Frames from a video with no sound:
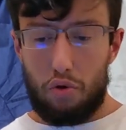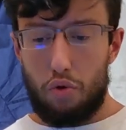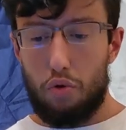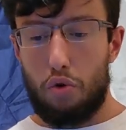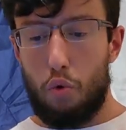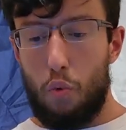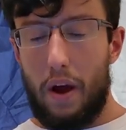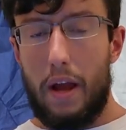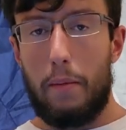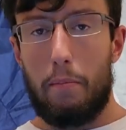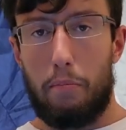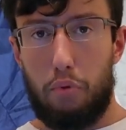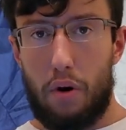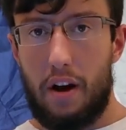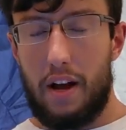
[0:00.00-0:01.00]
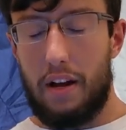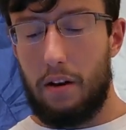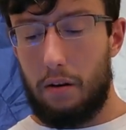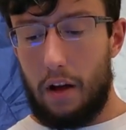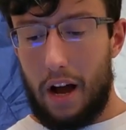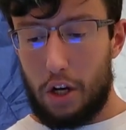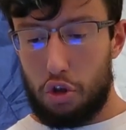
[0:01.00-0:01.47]
to you the way
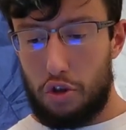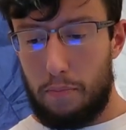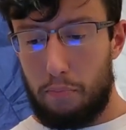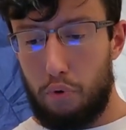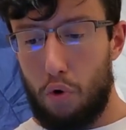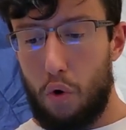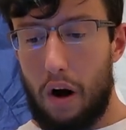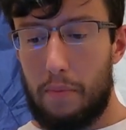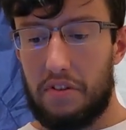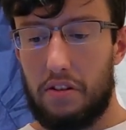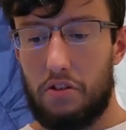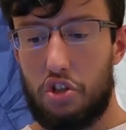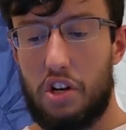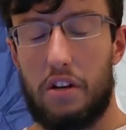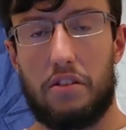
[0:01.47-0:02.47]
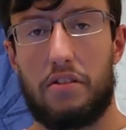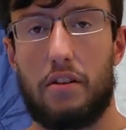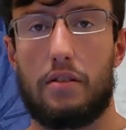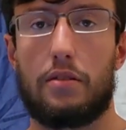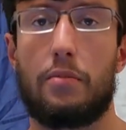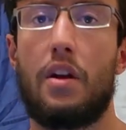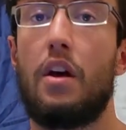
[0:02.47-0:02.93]
Brian actually programs his giant
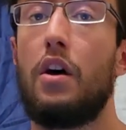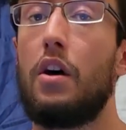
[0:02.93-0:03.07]
sets.